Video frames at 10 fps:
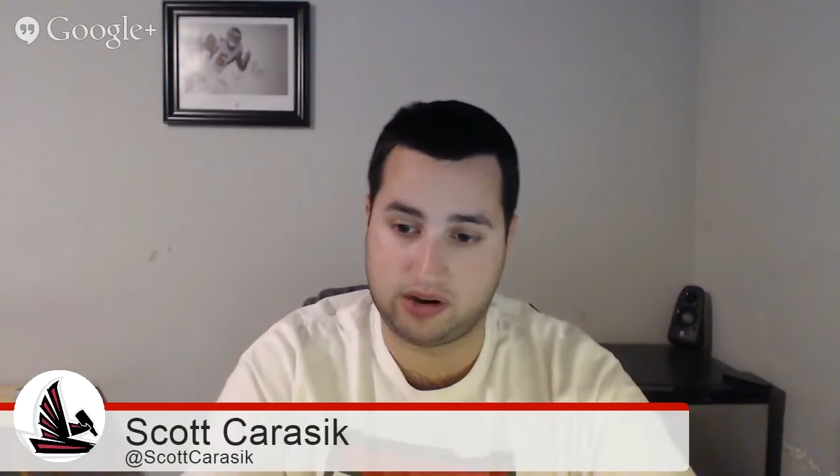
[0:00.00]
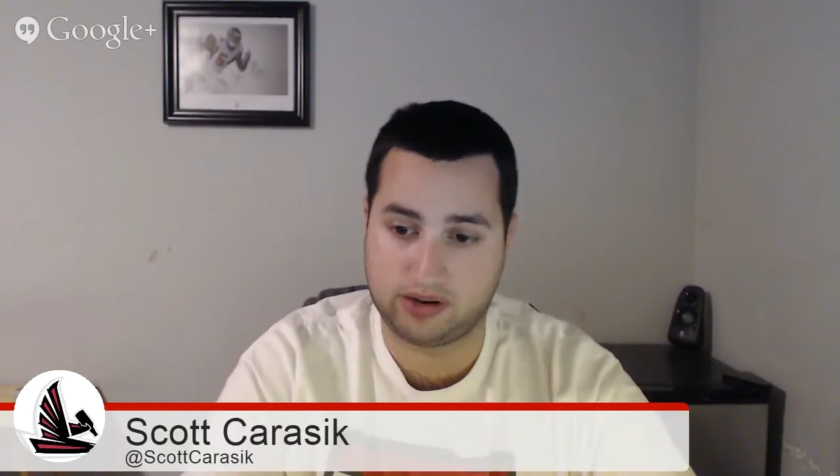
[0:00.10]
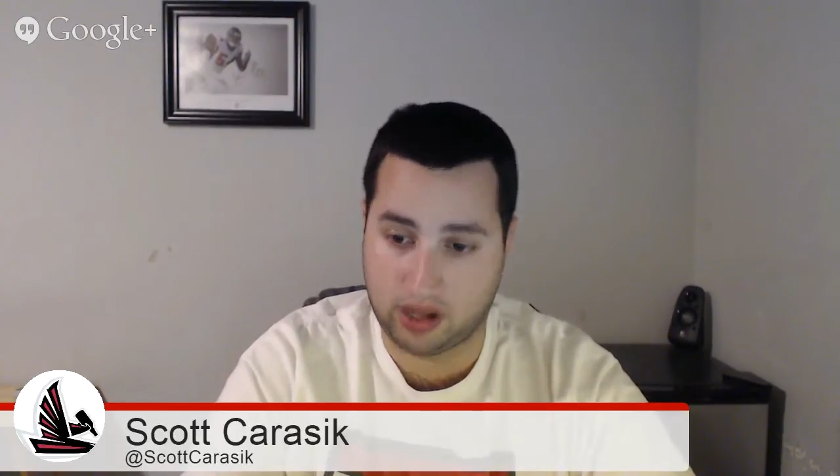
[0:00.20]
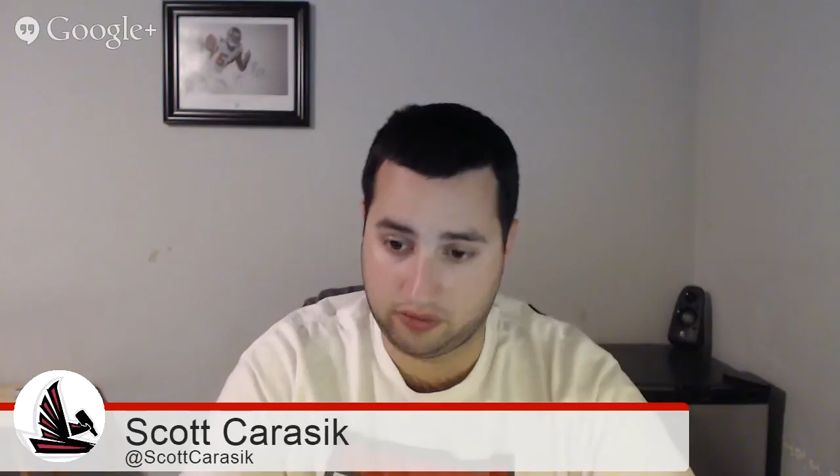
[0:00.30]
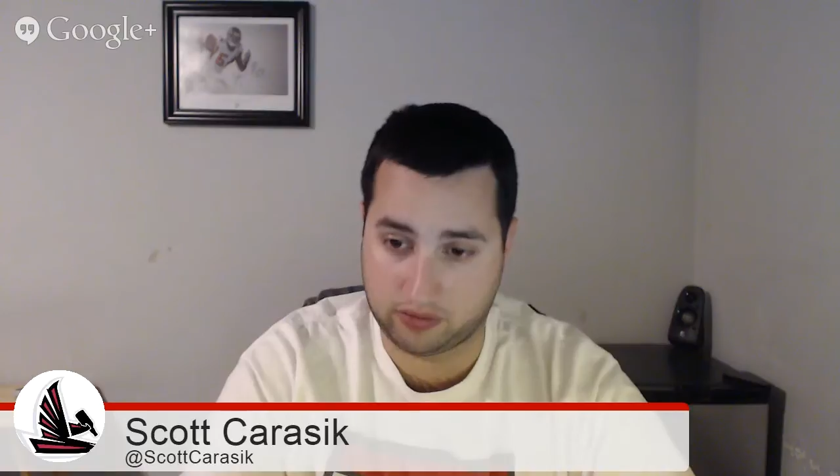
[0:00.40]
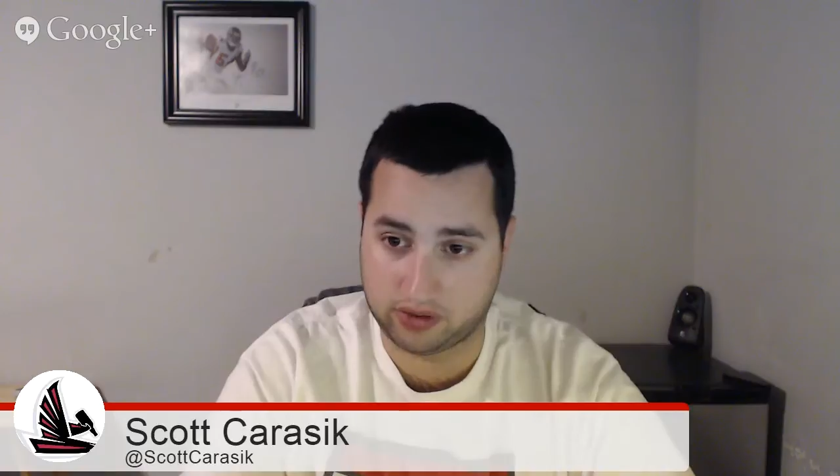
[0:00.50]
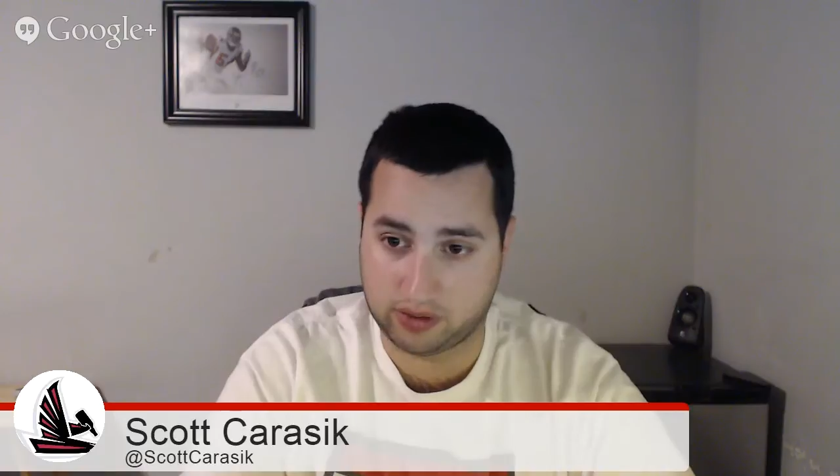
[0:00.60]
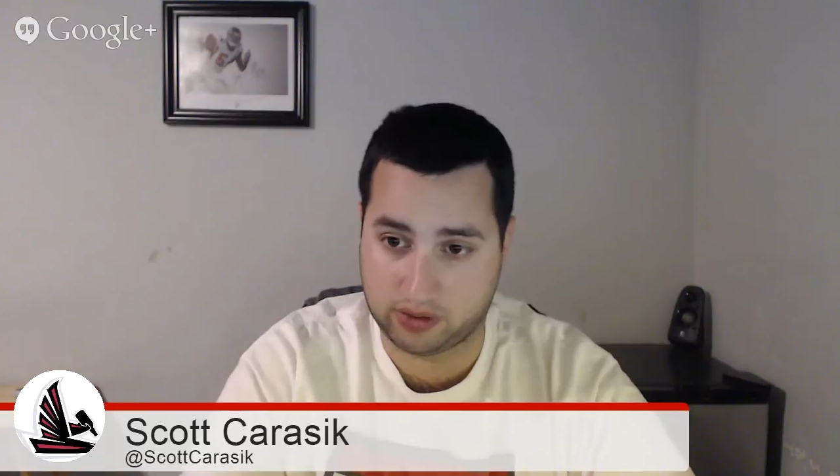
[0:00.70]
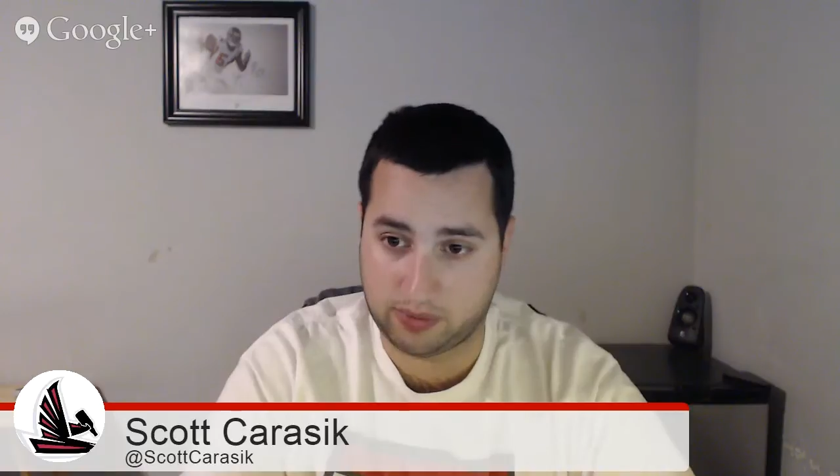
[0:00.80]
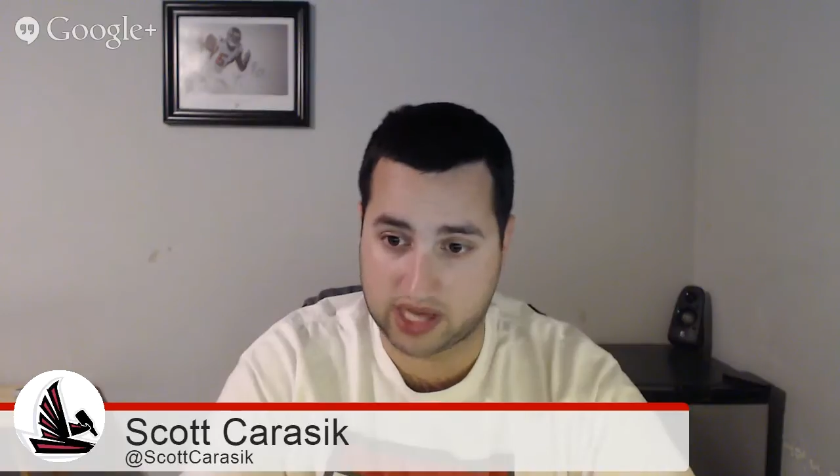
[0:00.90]
in Denver for the
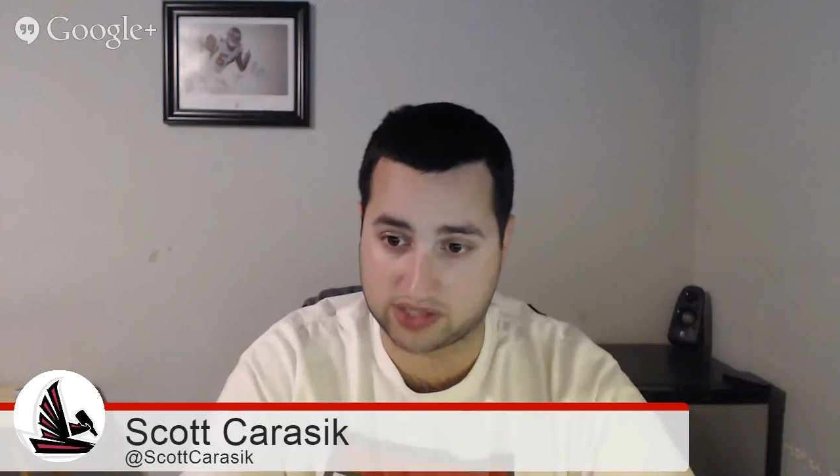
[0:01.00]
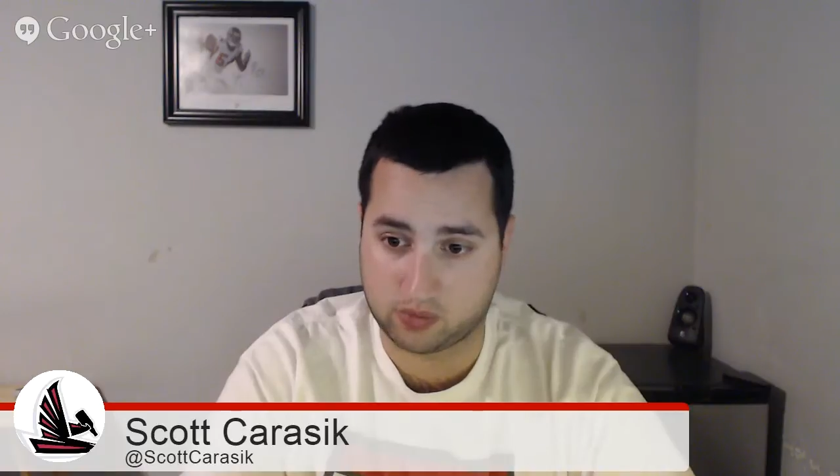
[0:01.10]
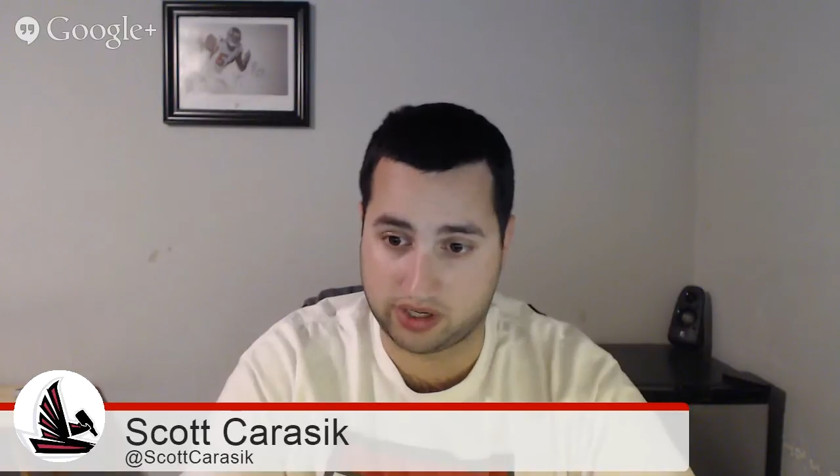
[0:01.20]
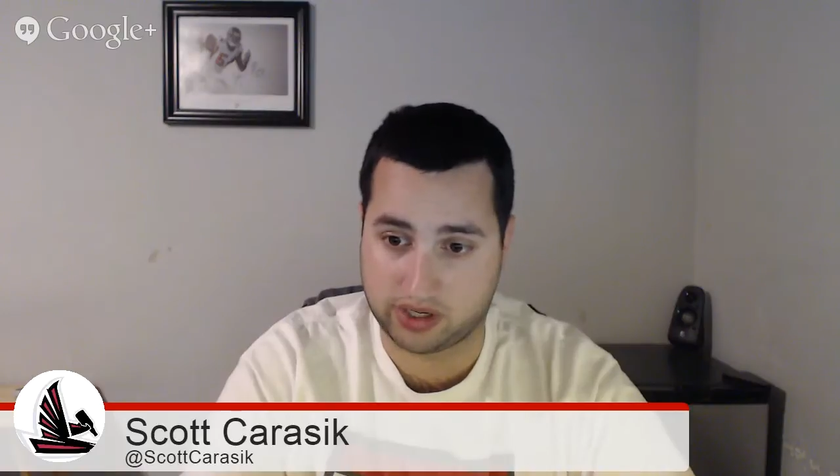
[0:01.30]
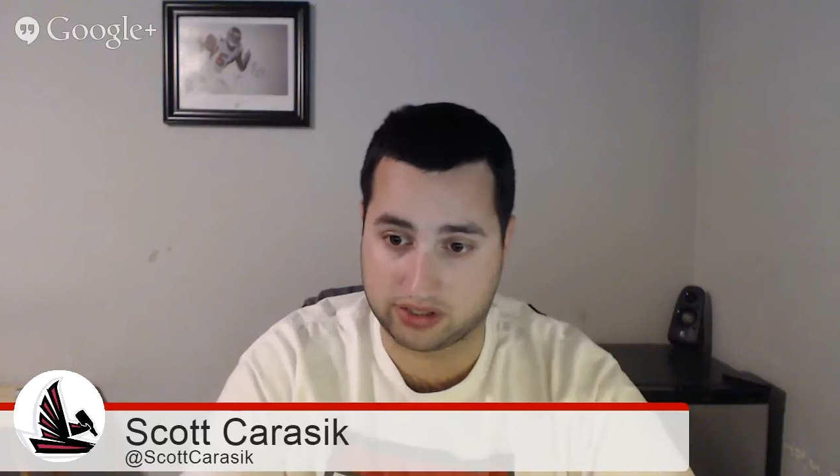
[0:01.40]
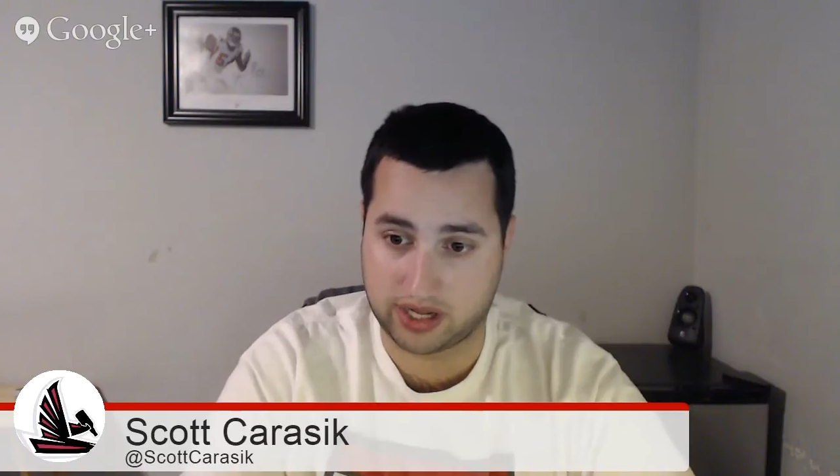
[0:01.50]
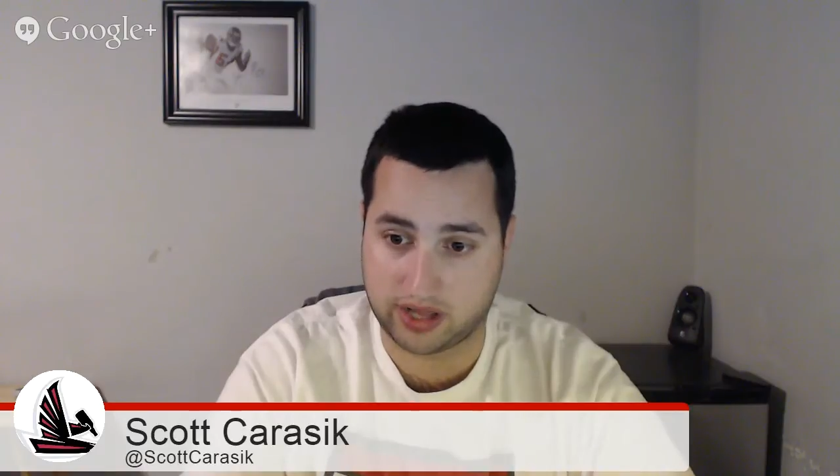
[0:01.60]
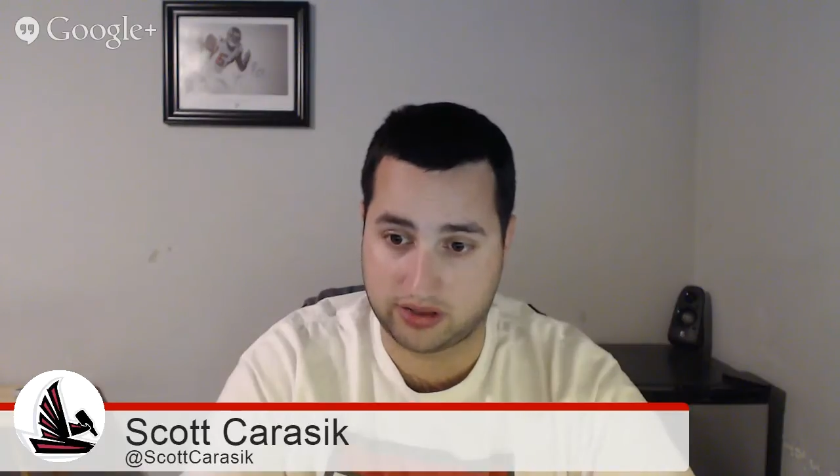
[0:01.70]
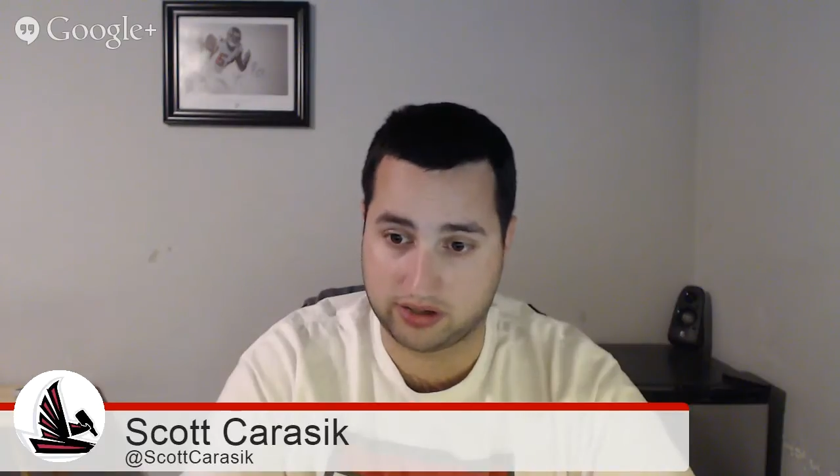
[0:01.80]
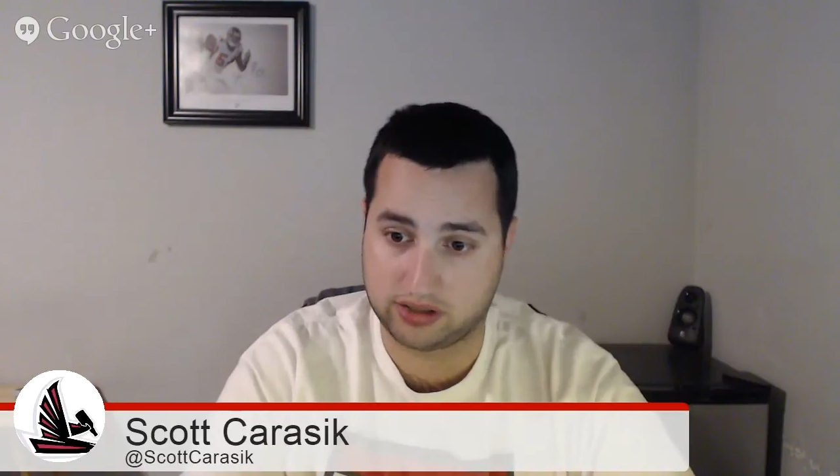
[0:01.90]
past 4 years together.